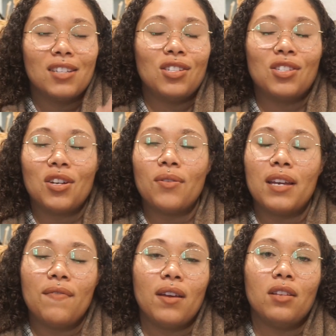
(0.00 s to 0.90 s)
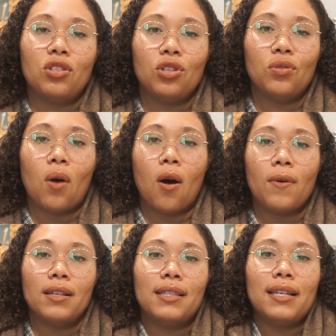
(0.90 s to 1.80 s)
Just don't give in to
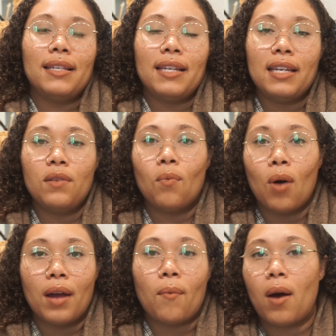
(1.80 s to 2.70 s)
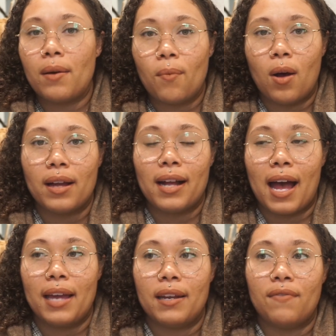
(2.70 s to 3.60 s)
always the need, want
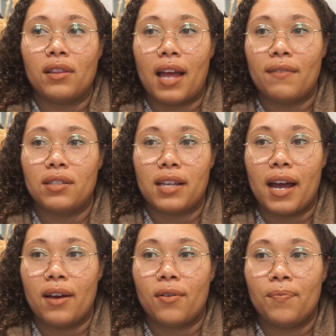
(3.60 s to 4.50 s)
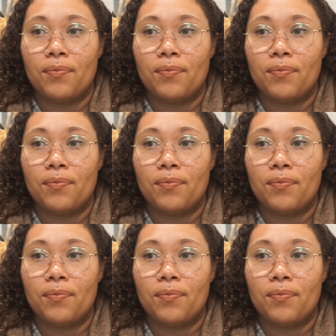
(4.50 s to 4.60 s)
kind of lifestyle.